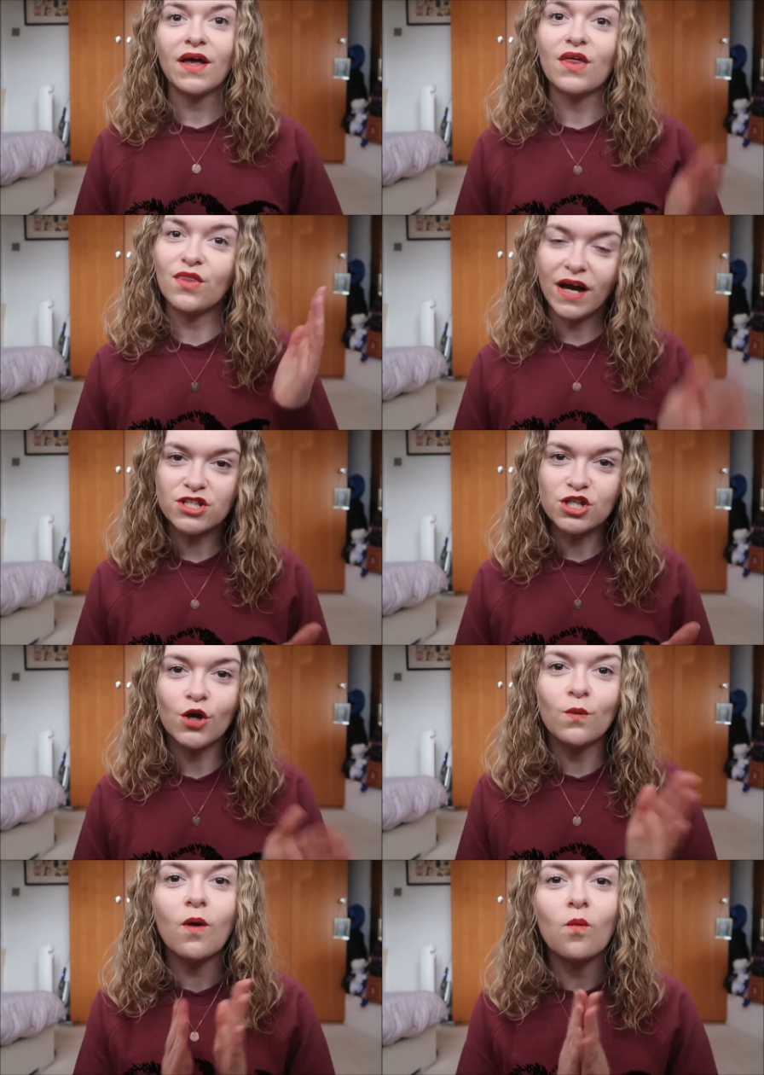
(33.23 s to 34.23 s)
That
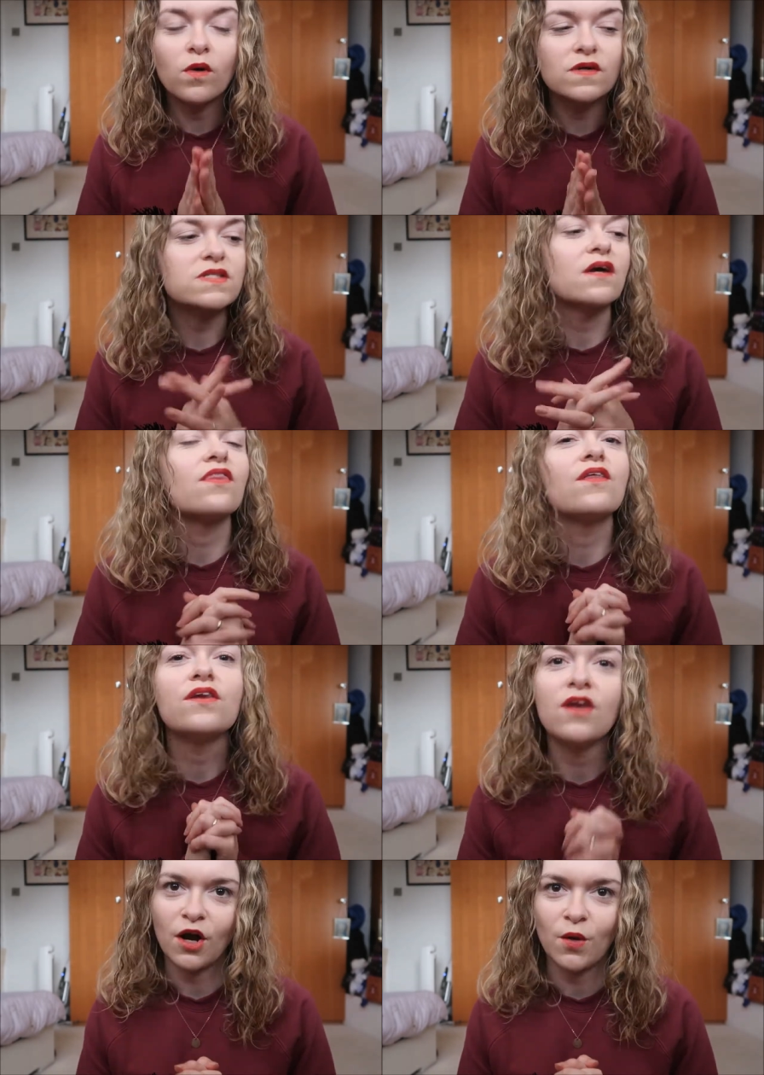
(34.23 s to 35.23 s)
show was The
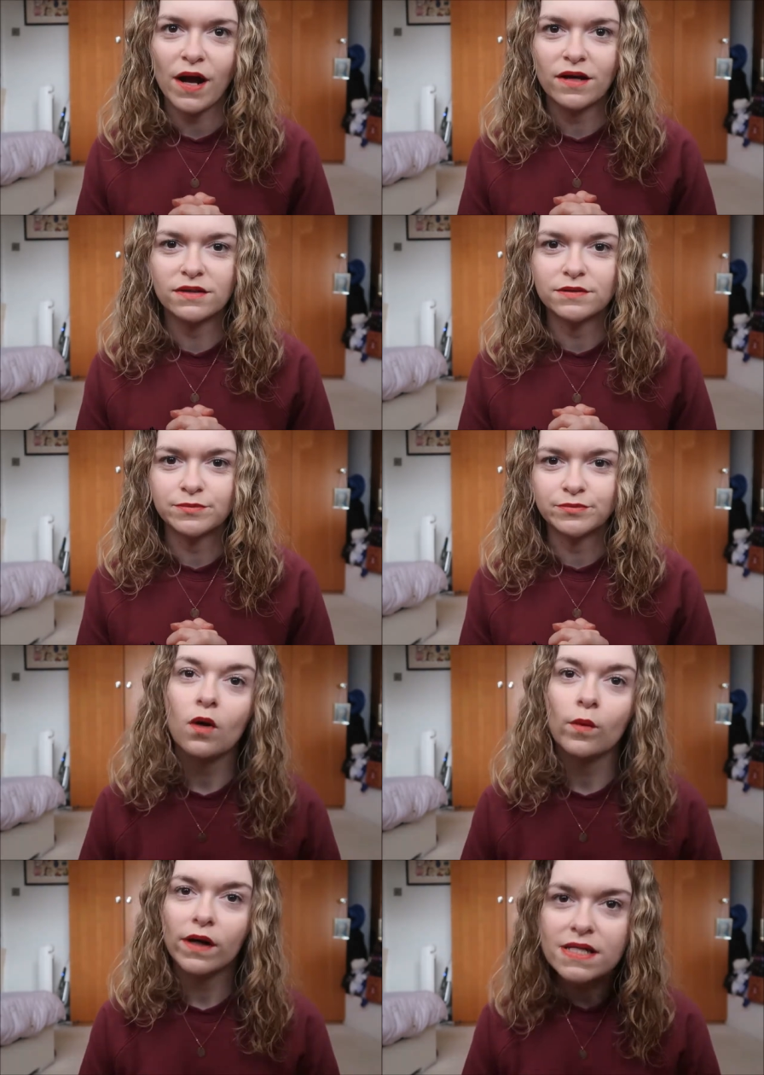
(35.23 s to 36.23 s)
Nutcracker.
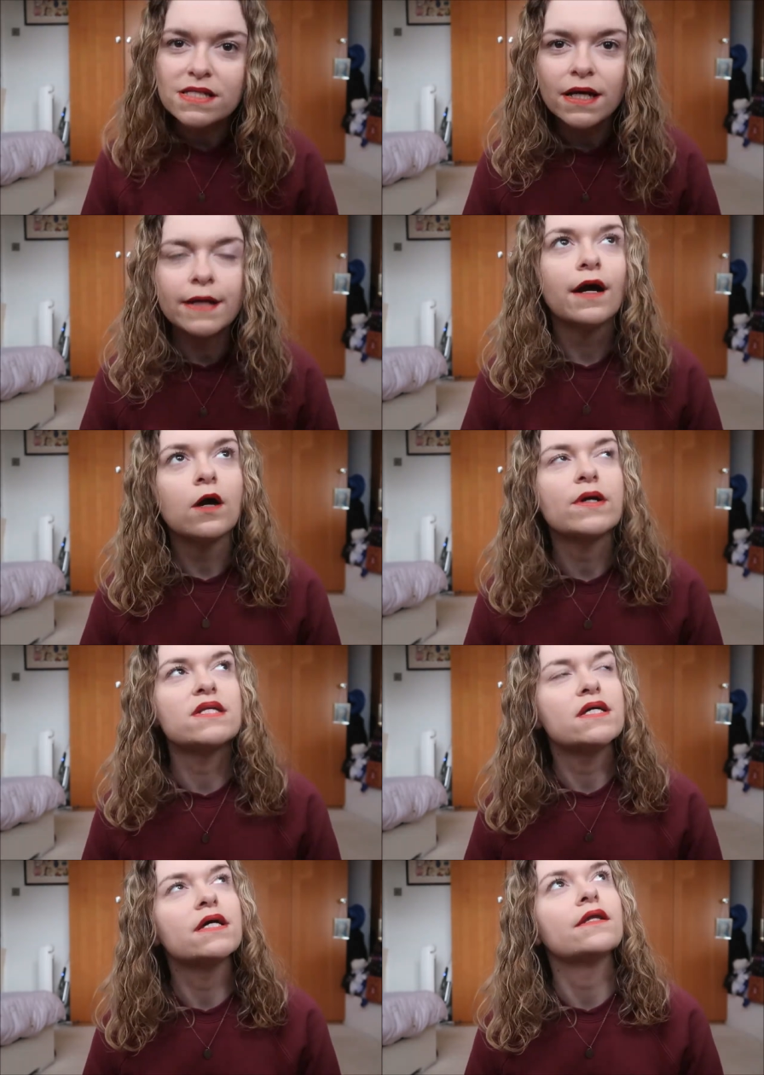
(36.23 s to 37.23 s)
When I say I
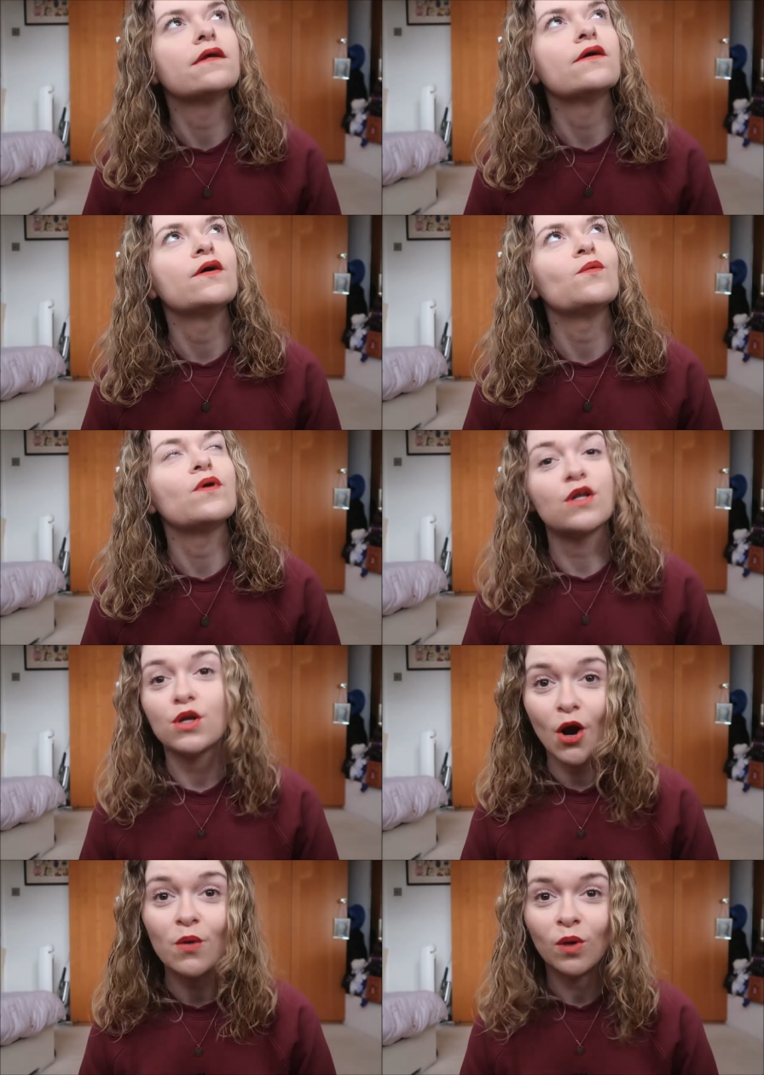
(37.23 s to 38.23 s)
went in with
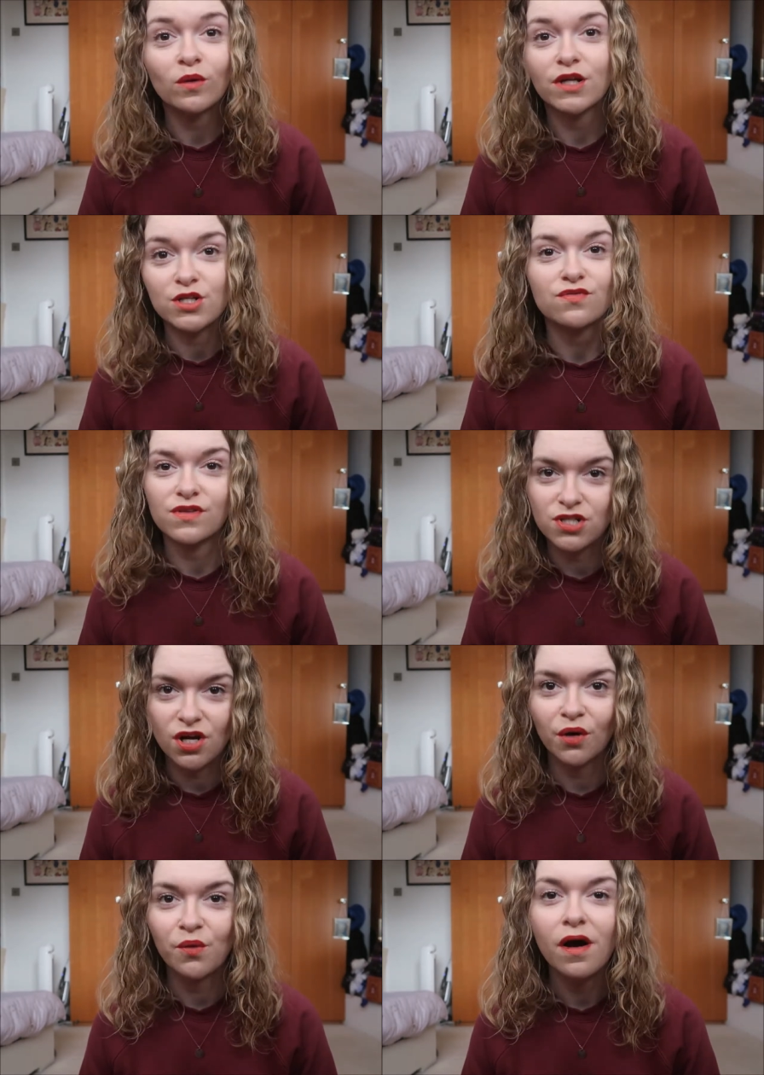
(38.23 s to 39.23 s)
no knowledge of the
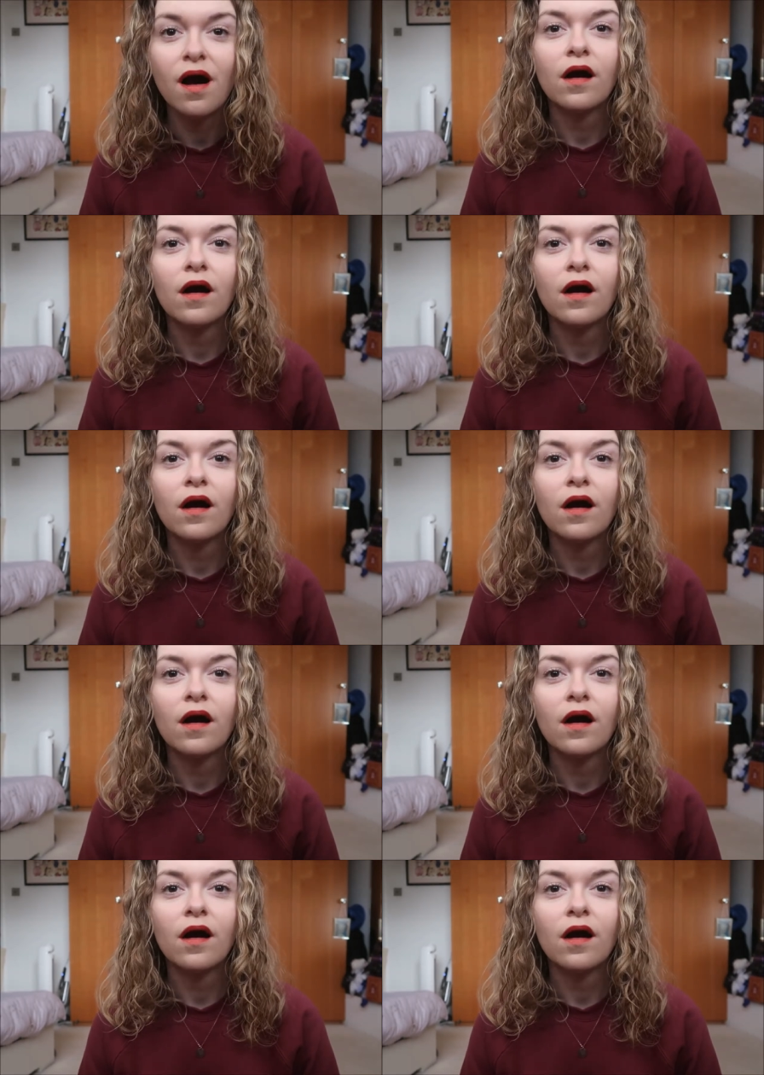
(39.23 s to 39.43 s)
show,